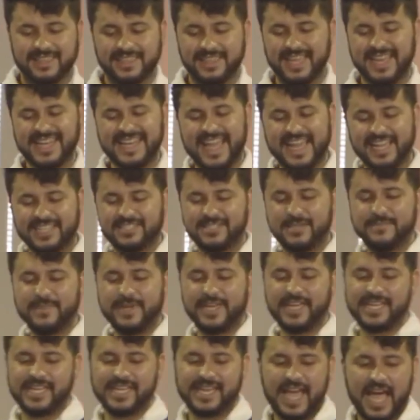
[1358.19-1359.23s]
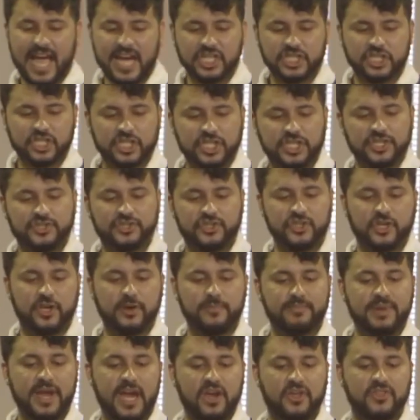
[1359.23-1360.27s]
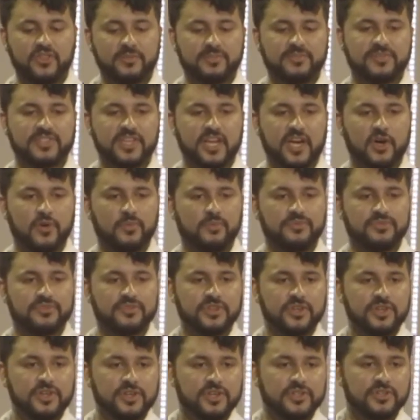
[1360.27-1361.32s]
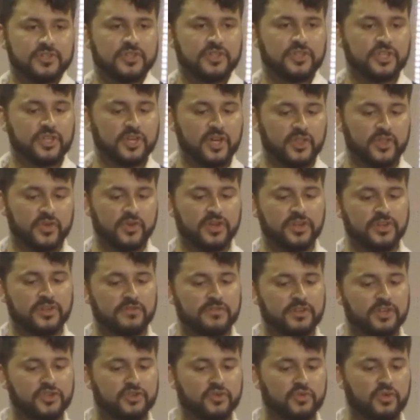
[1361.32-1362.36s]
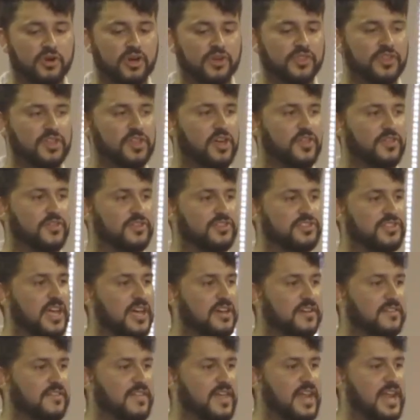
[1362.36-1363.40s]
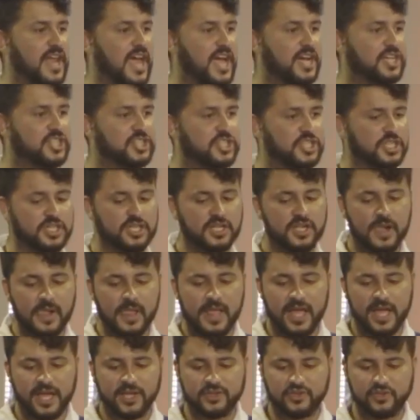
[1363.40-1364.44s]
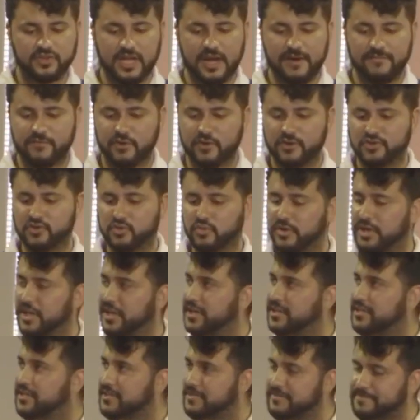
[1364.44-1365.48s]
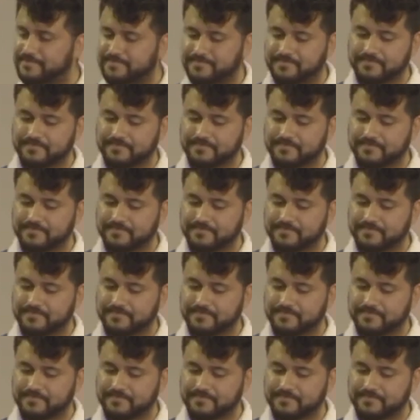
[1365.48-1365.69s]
The next immediate action is to compare themselves to the other individual on the other side of that action. And so that verse reads,